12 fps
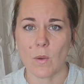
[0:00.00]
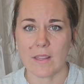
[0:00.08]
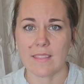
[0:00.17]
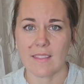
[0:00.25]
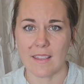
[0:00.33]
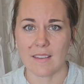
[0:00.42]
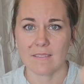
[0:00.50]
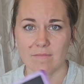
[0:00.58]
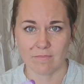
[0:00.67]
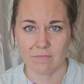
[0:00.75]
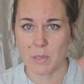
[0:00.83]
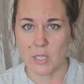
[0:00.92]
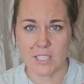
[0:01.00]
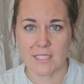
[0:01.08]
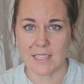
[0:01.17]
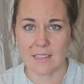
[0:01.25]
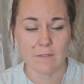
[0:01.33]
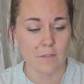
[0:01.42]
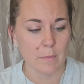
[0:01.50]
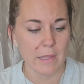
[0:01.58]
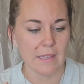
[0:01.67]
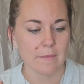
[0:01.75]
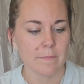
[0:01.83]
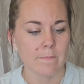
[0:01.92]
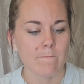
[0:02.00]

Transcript: one thing, personally, for me.